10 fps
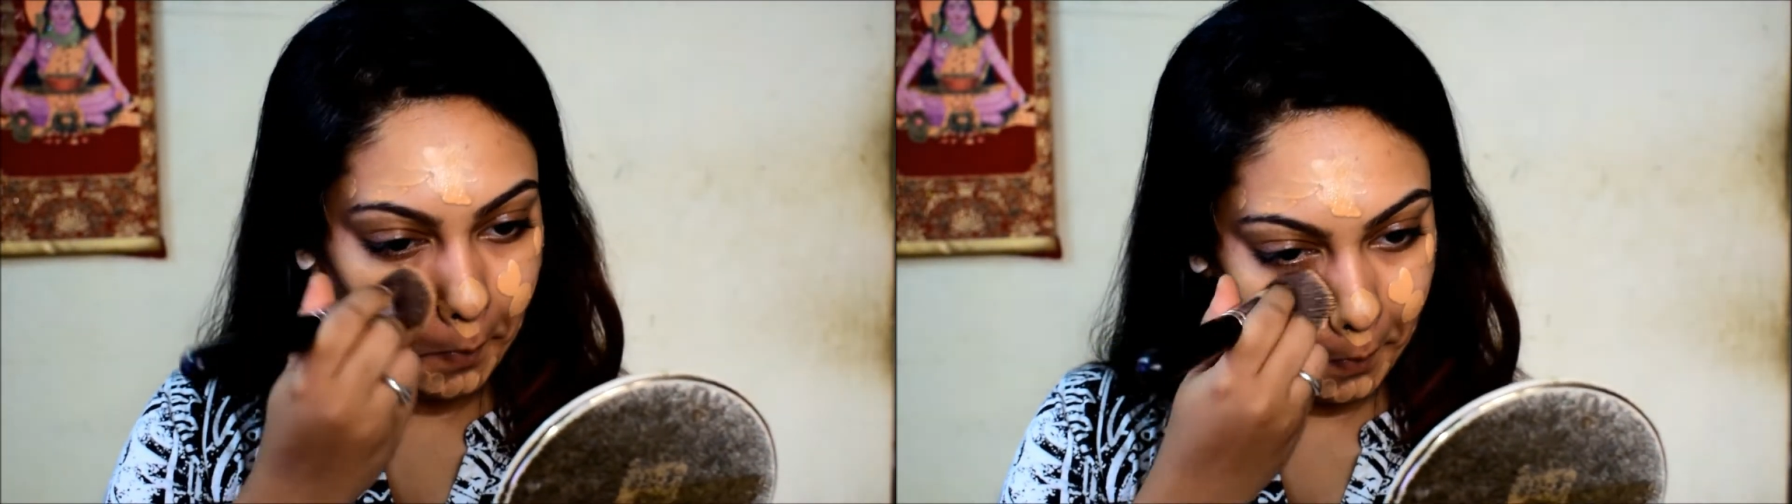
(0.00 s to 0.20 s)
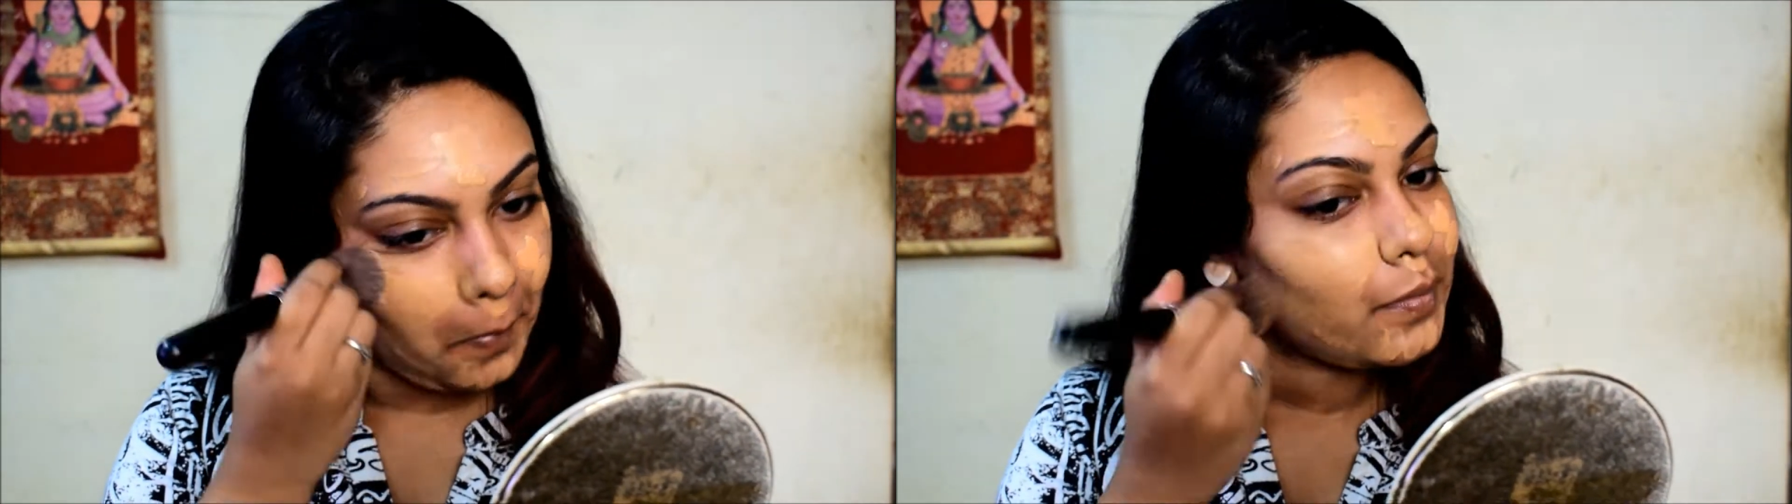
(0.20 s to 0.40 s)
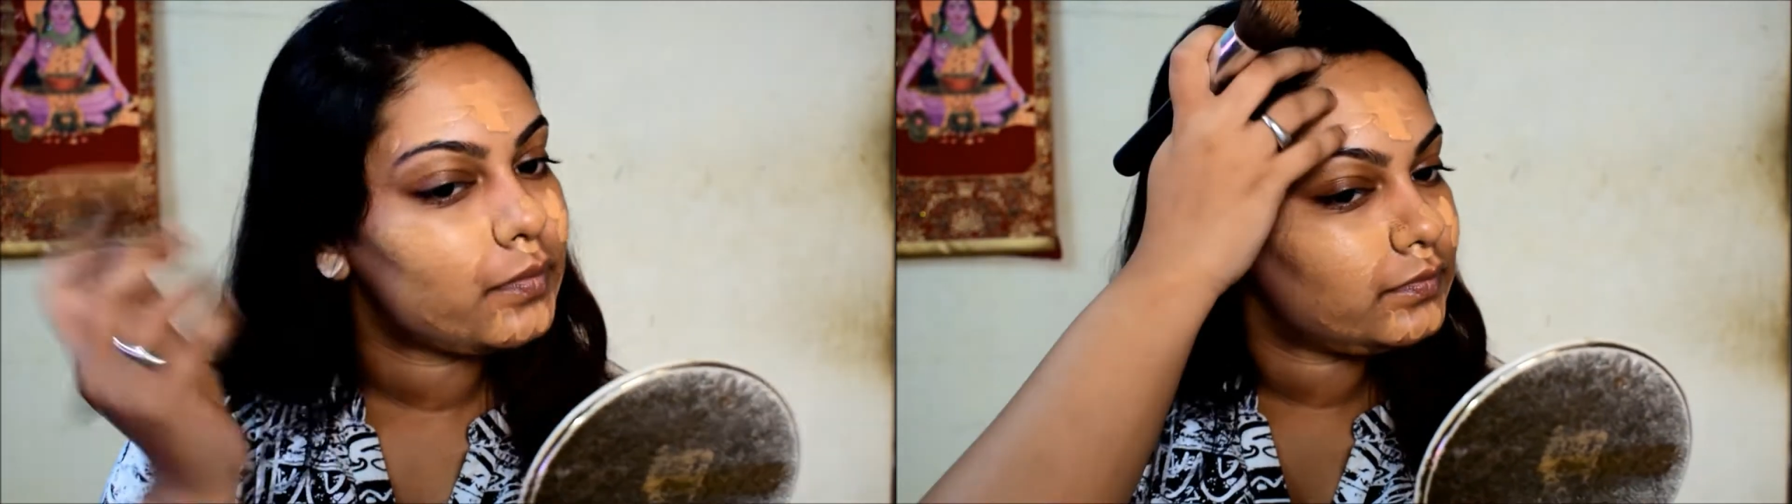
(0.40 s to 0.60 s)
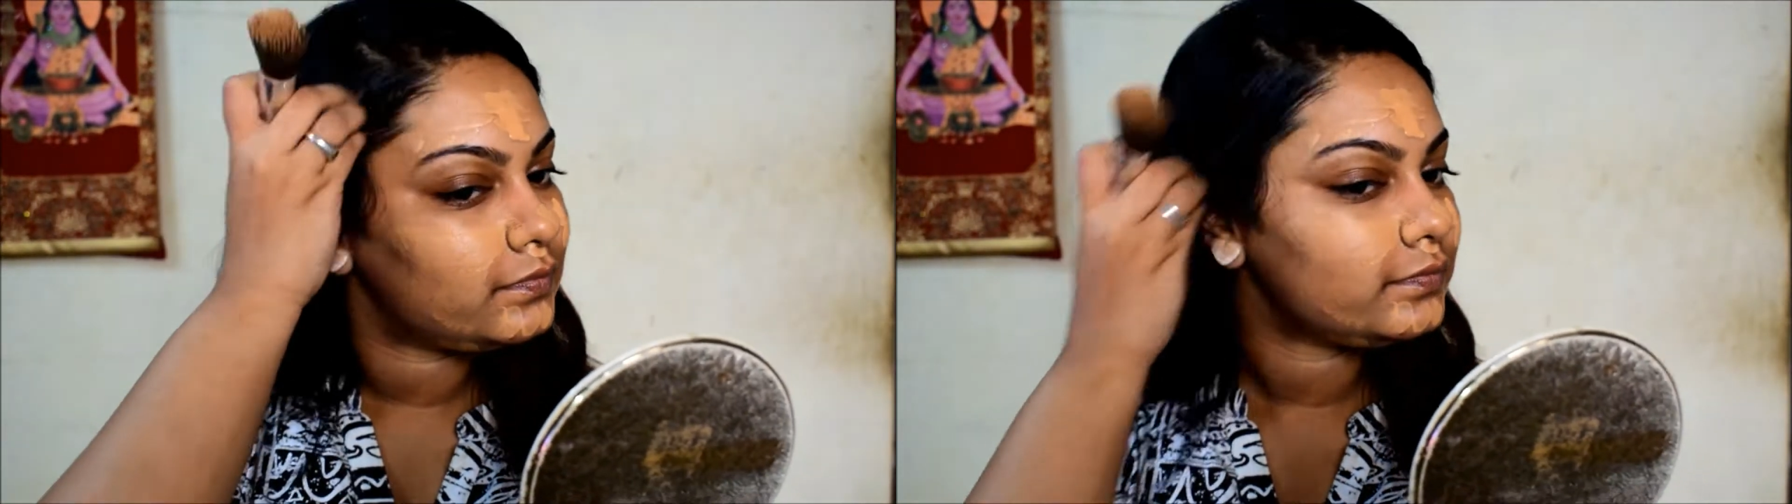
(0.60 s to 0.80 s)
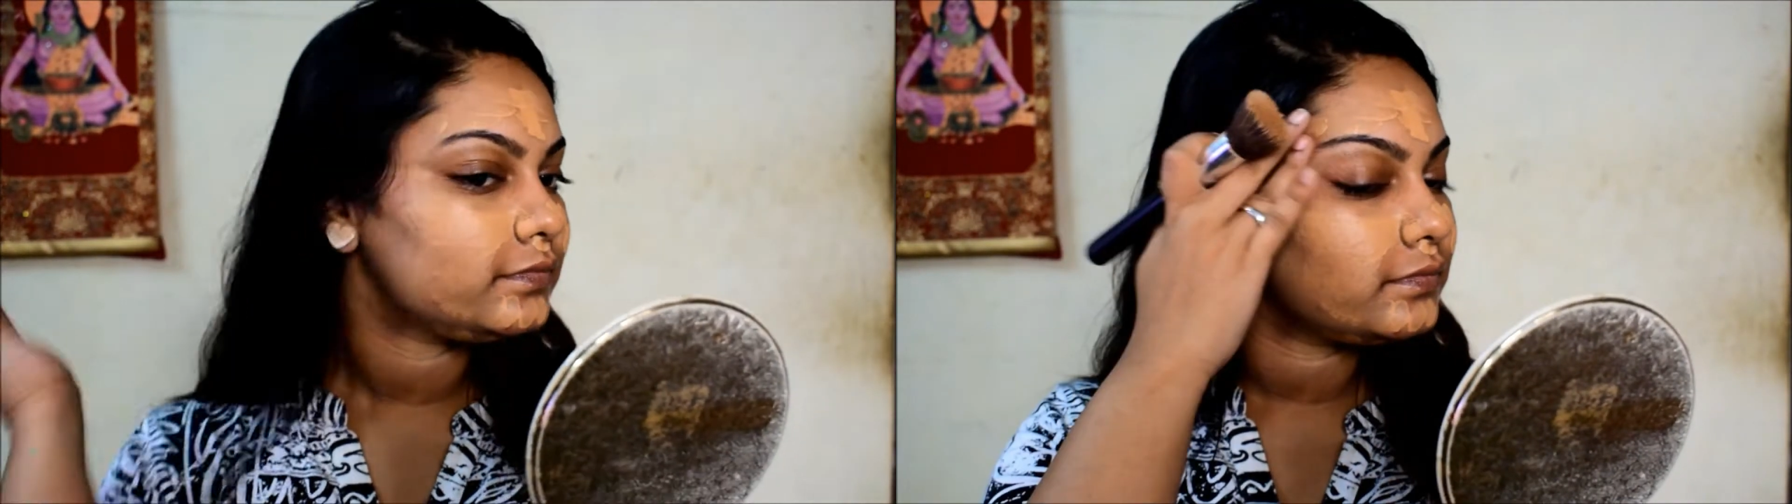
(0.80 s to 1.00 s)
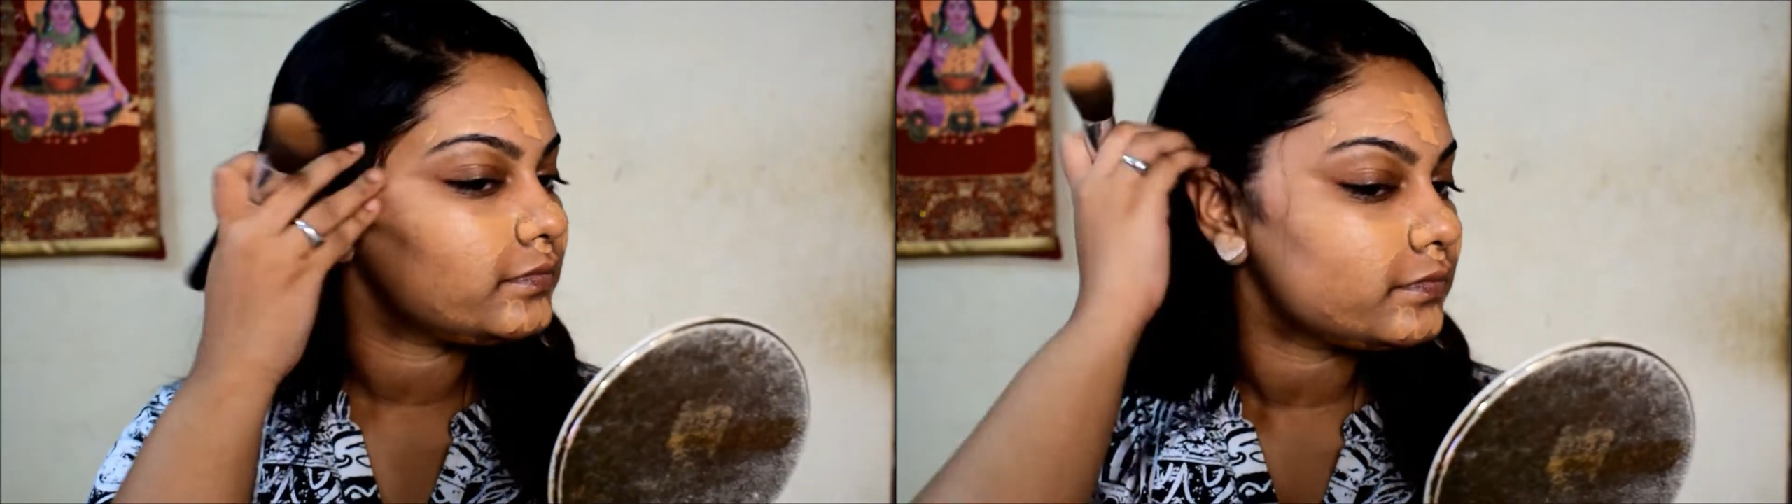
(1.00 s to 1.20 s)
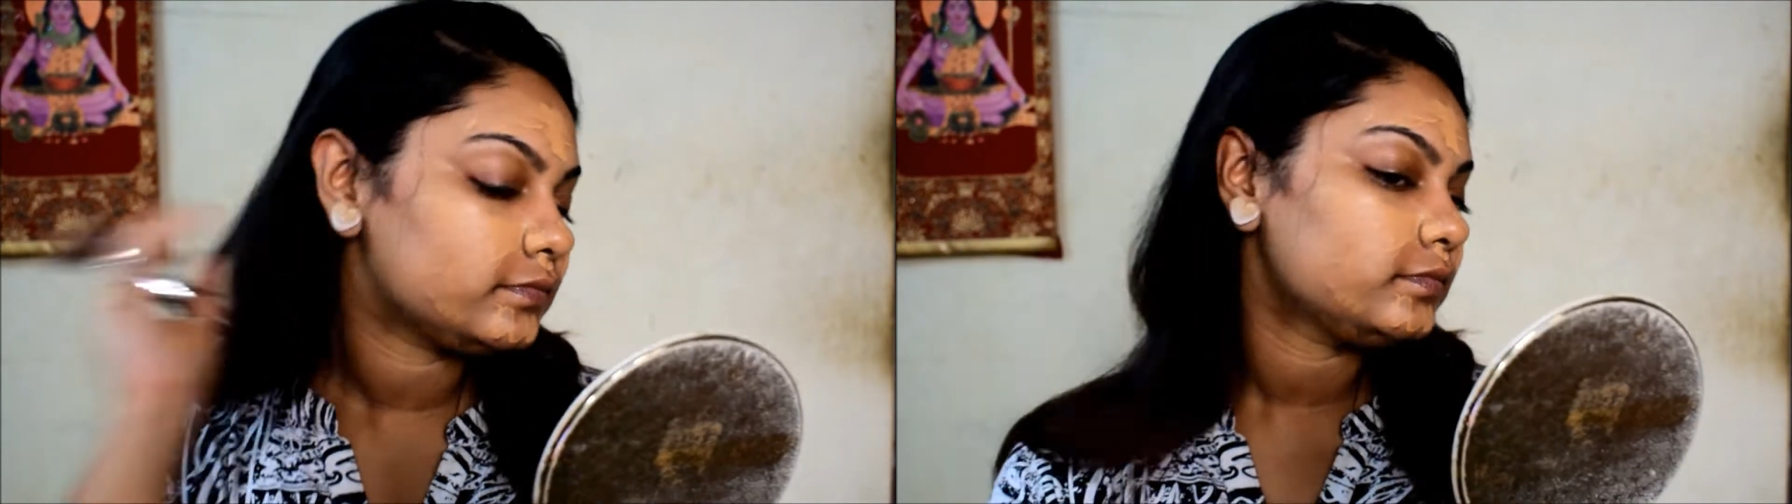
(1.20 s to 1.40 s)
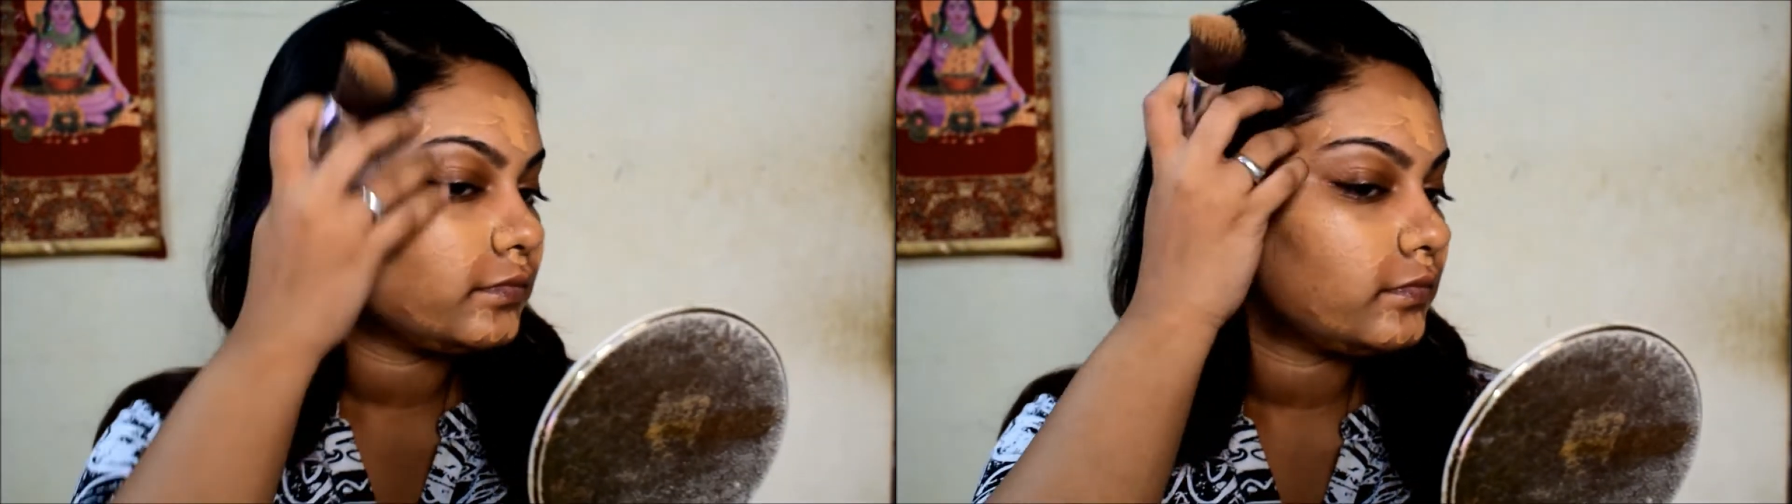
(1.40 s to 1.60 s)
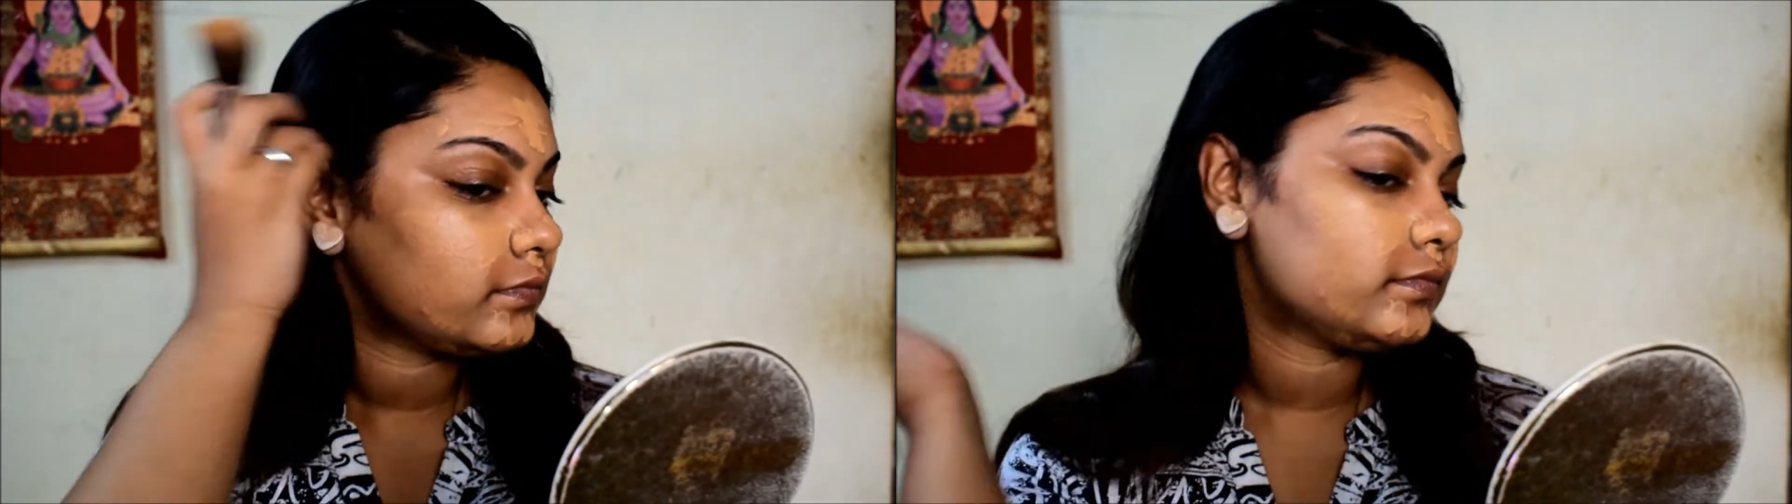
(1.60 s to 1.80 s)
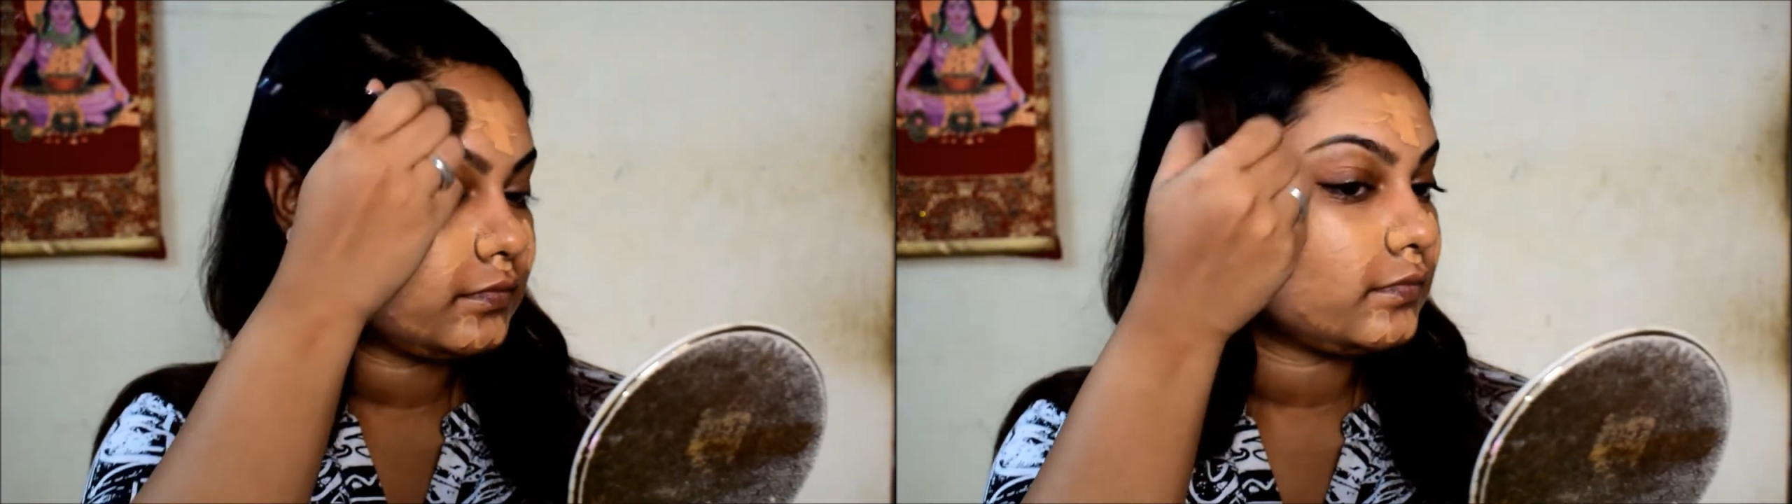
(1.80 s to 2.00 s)
You need a very little product,
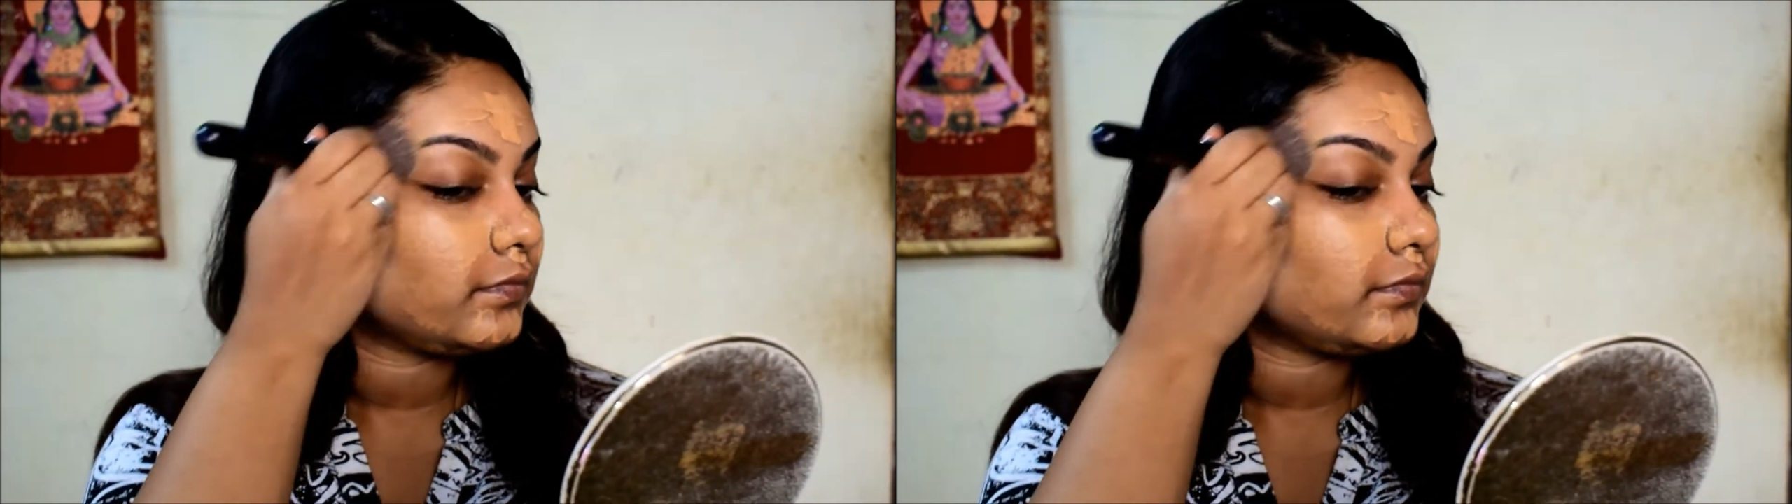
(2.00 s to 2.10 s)
guys.